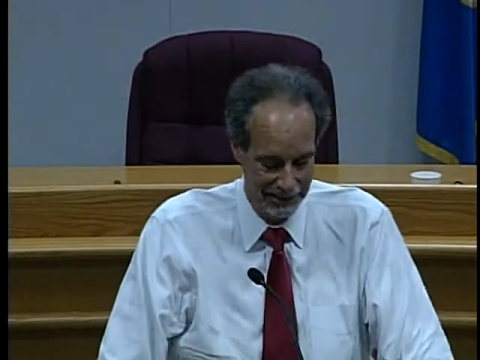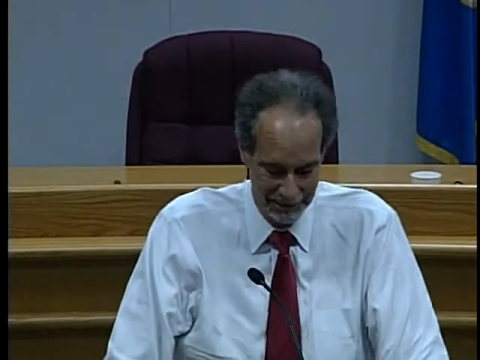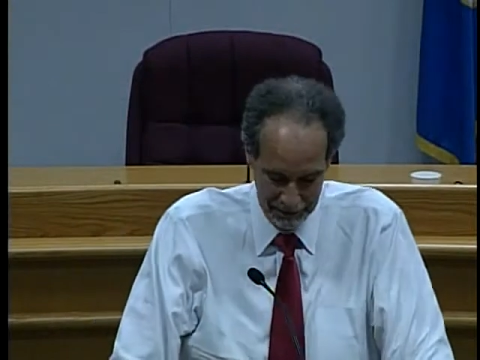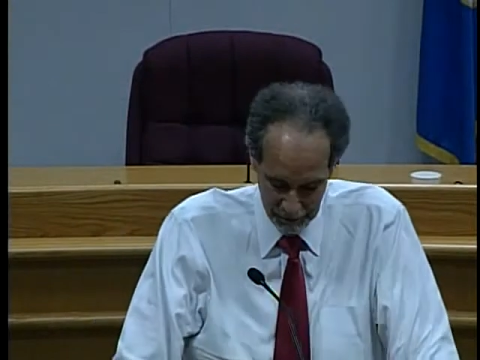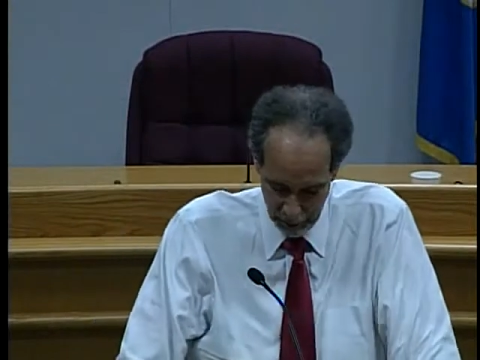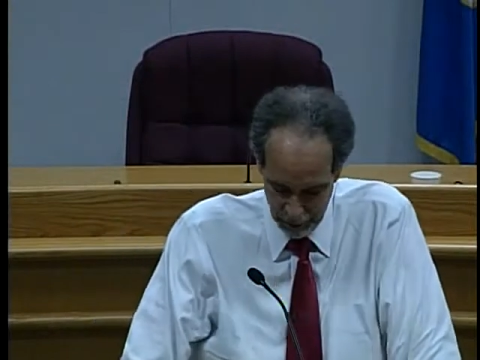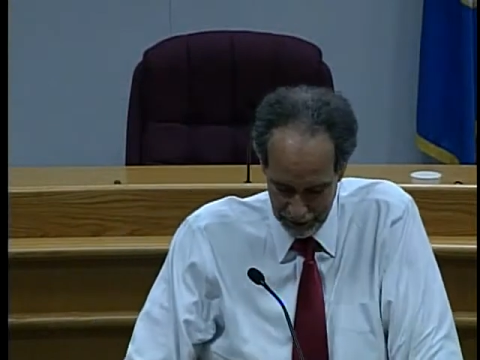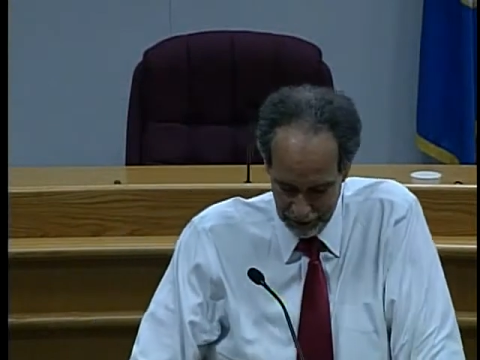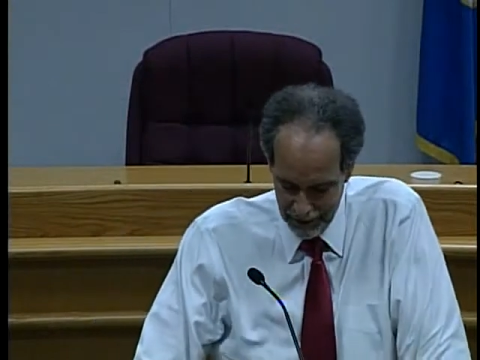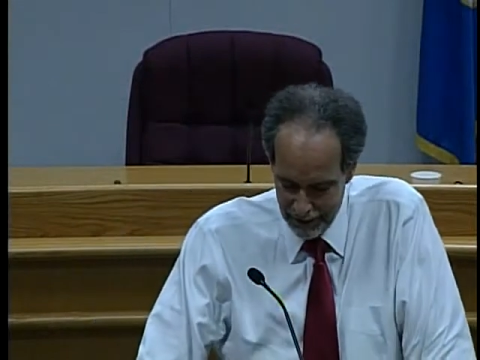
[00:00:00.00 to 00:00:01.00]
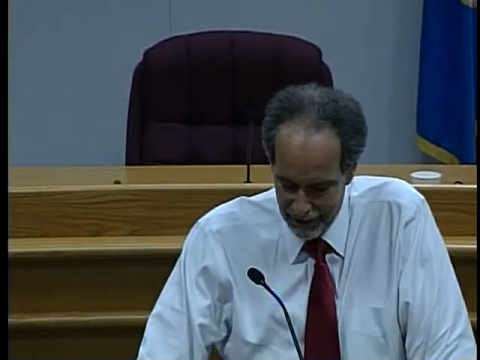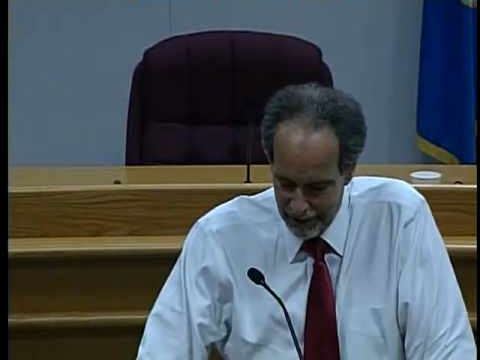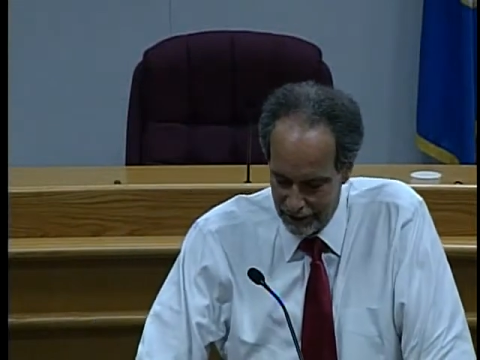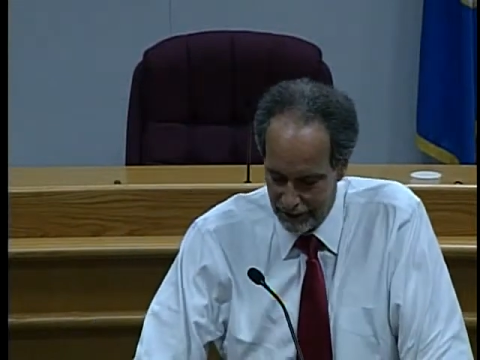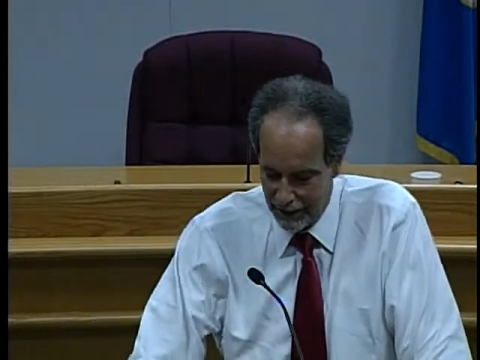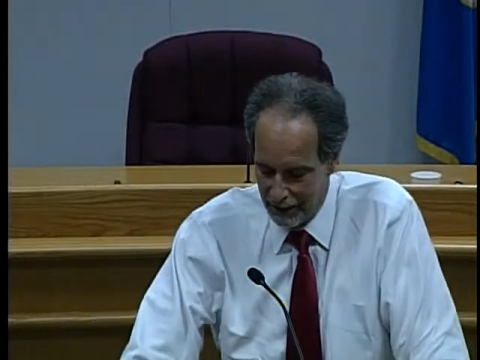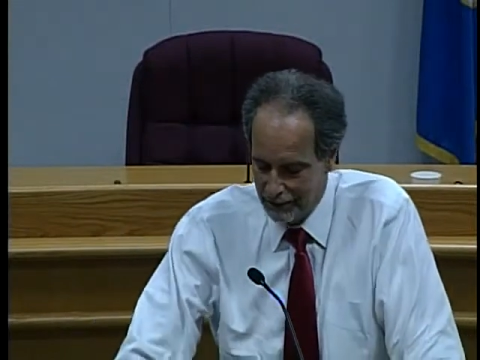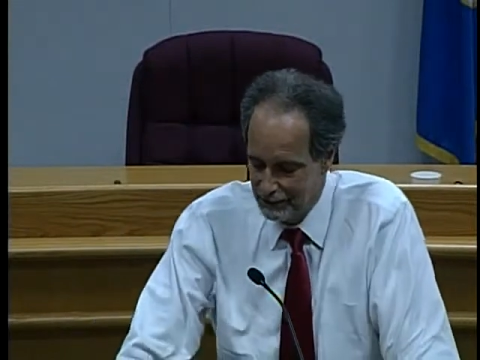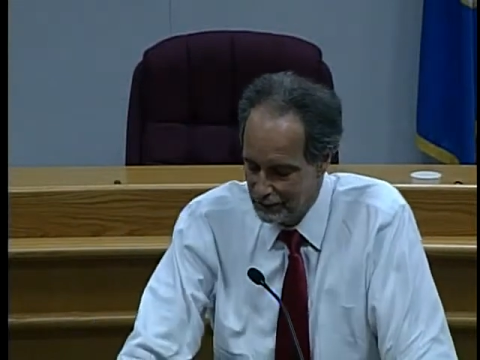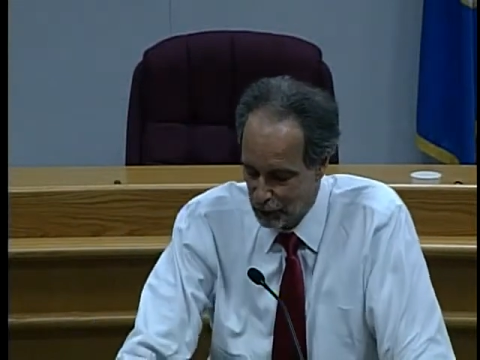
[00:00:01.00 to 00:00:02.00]
oh, boy.
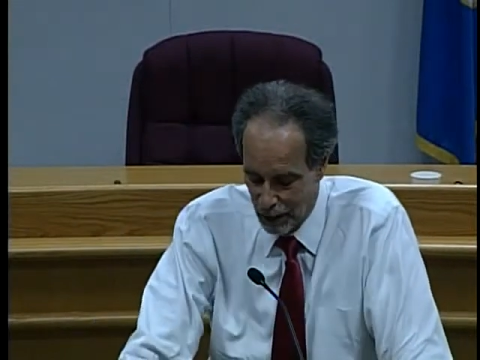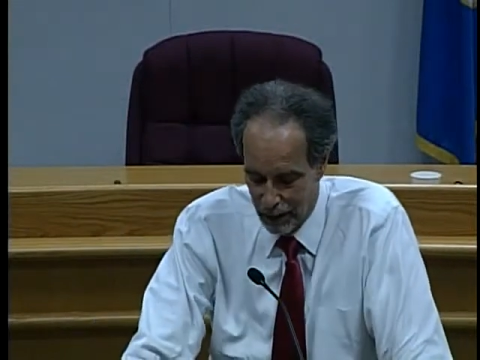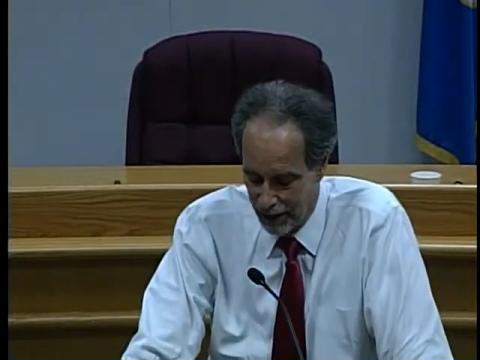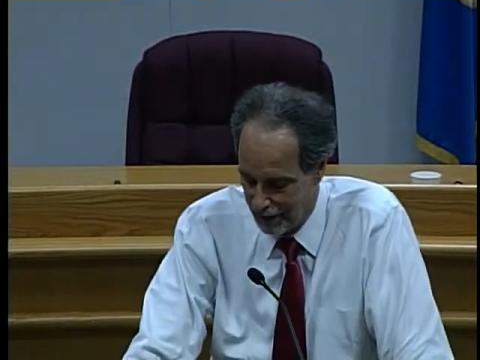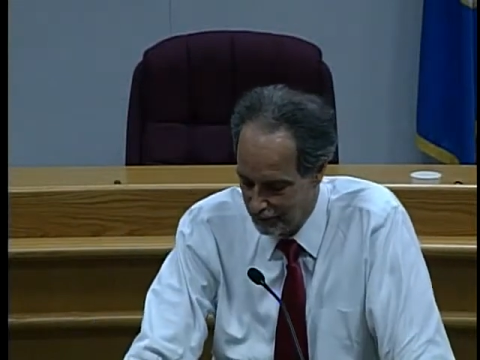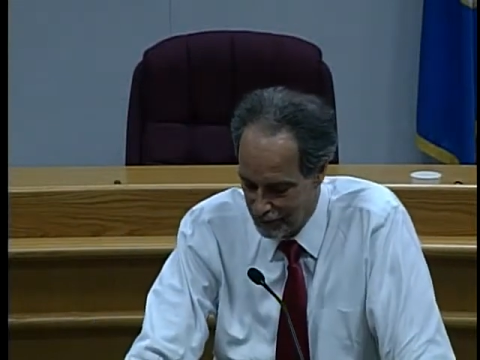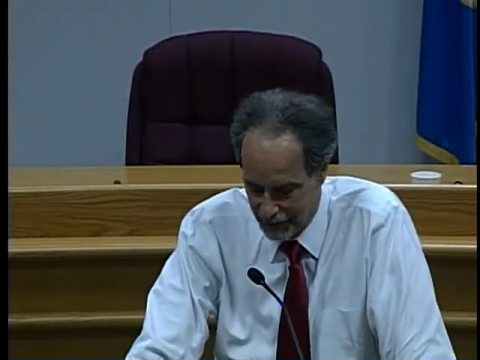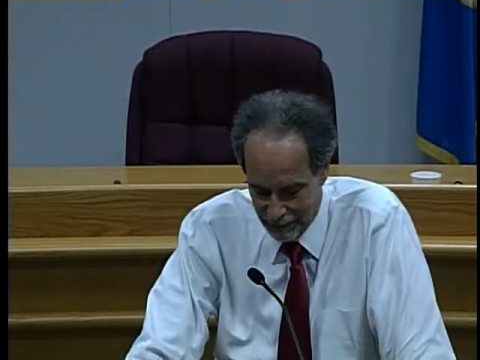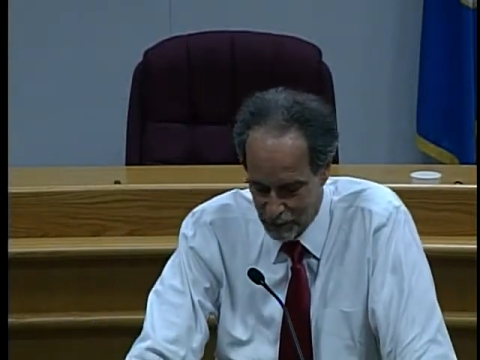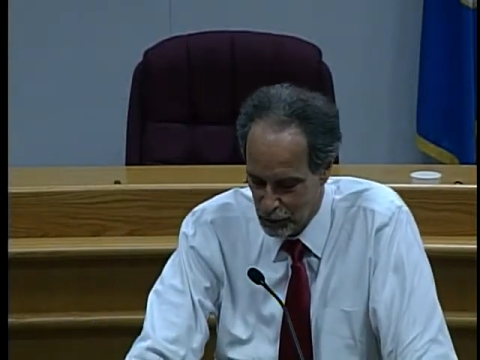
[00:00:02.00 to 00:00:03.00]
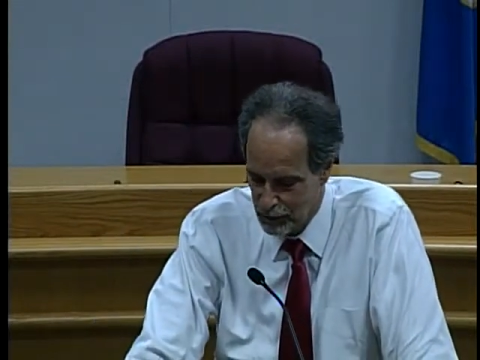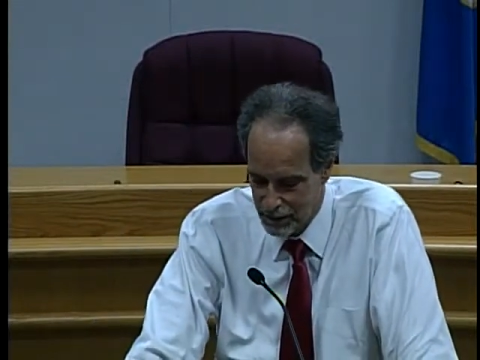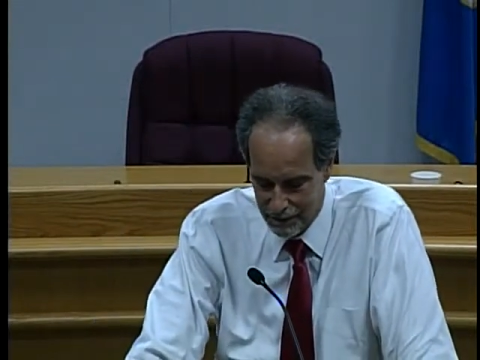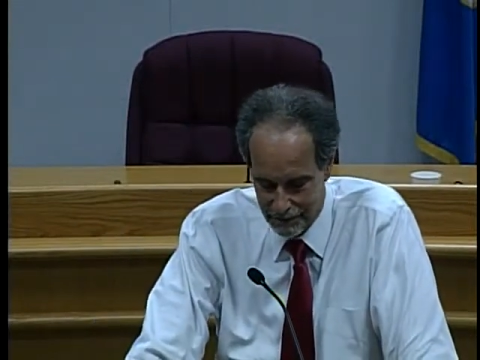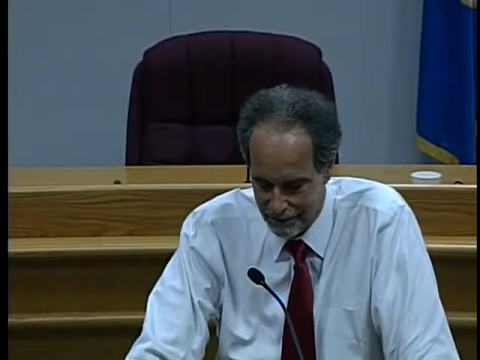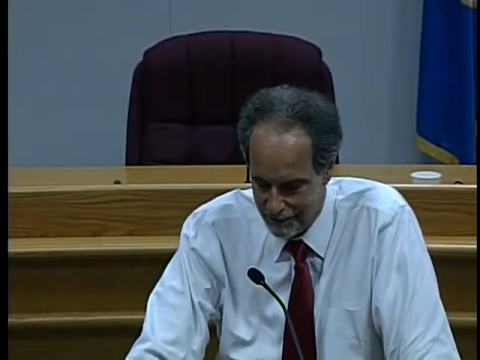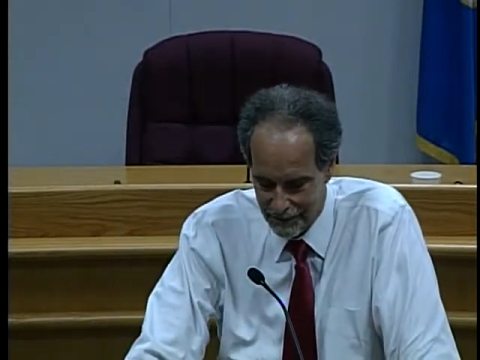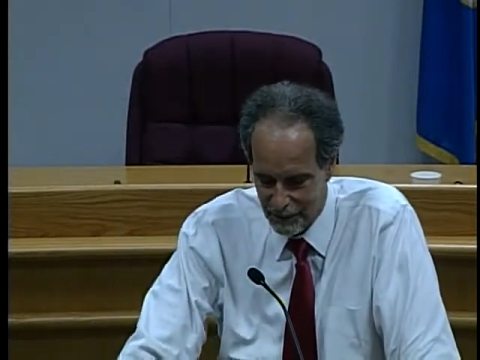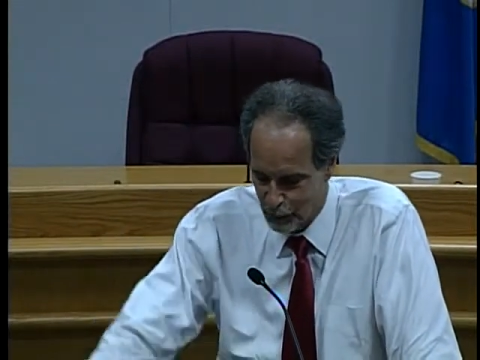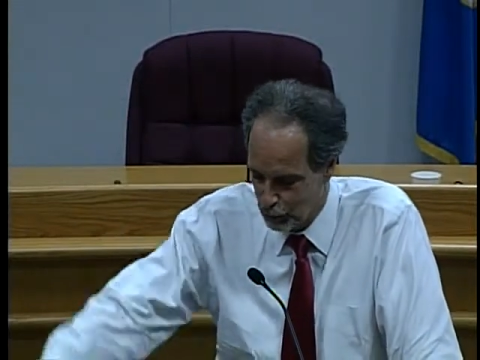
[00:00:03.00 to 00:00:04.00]
Uh, well, I'm, I'm just
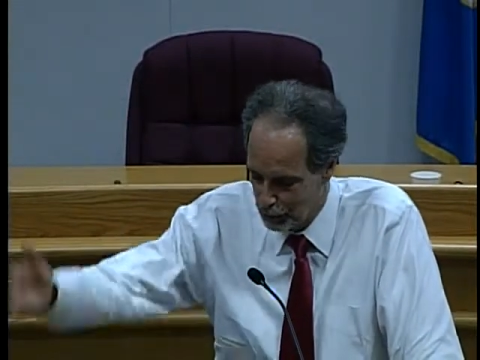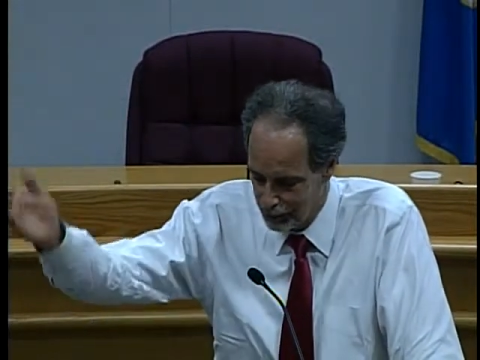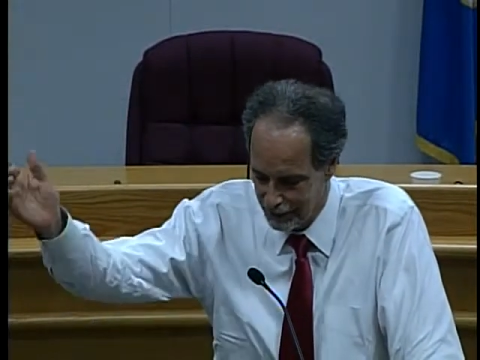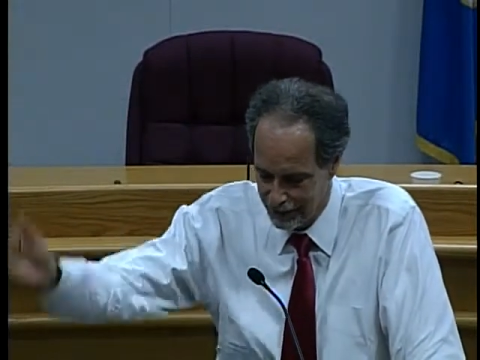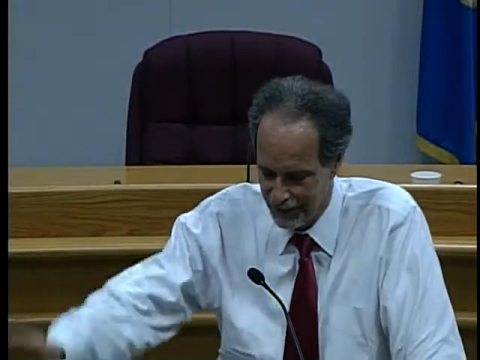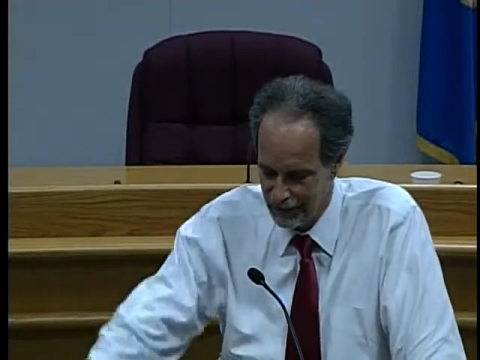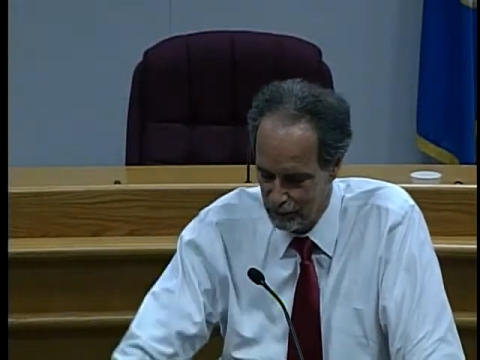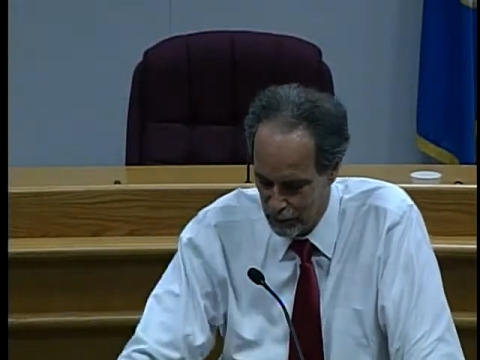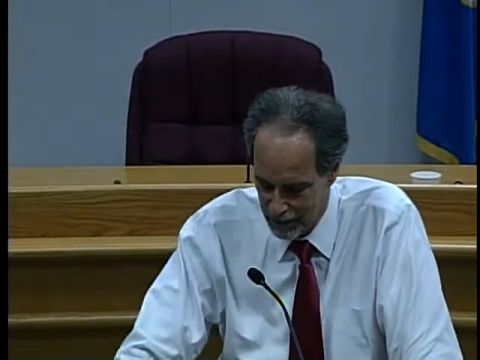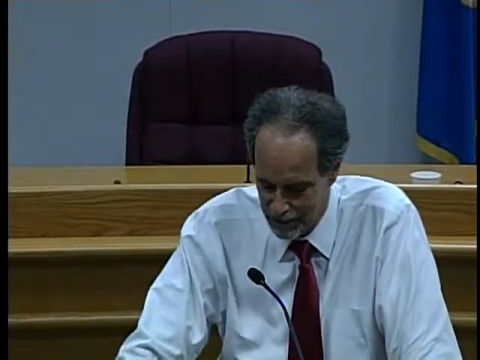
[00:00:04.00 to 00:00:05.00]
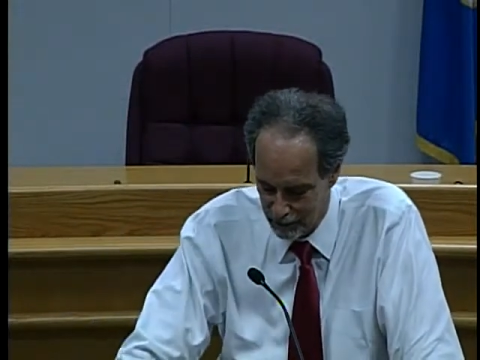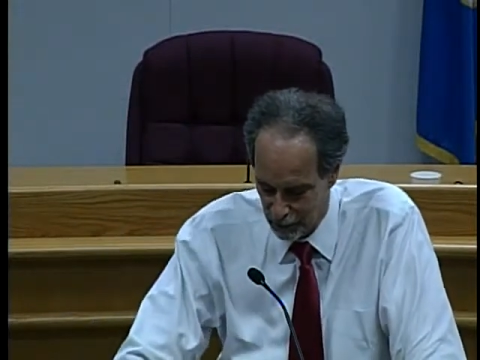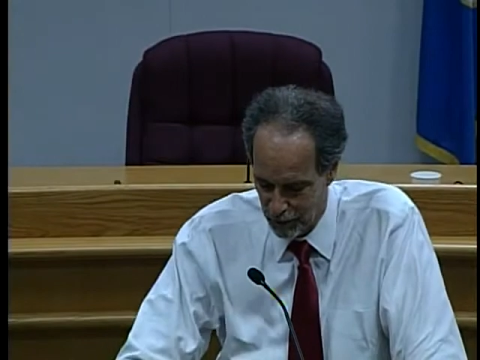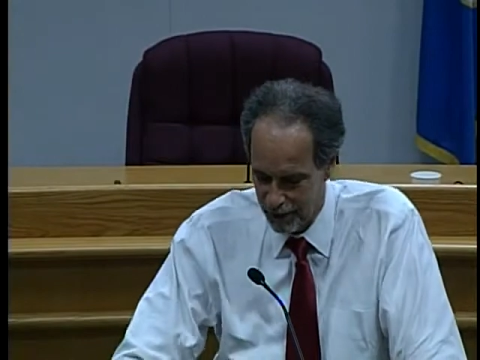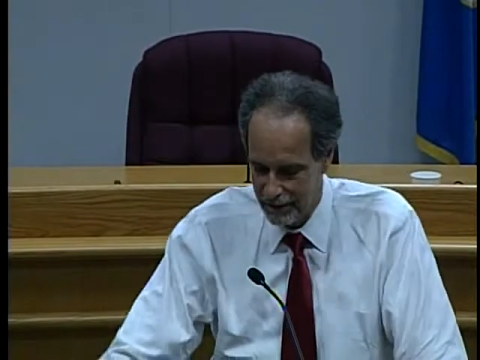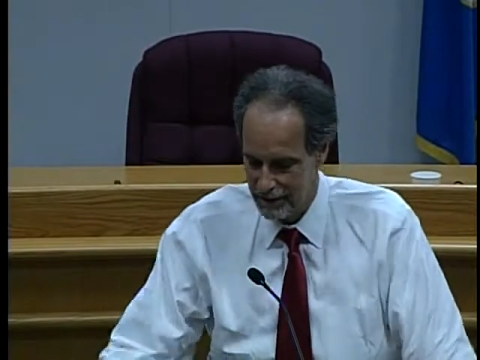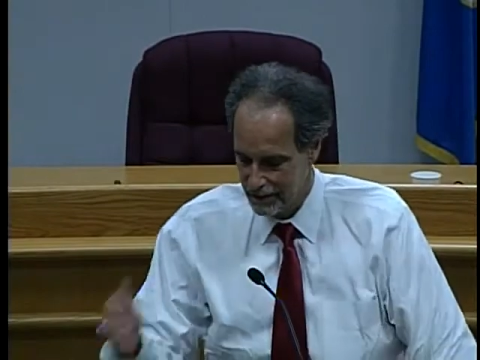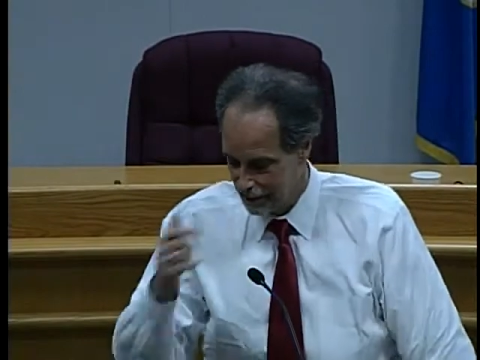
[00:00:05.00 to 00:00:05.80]
totally taken by surprise.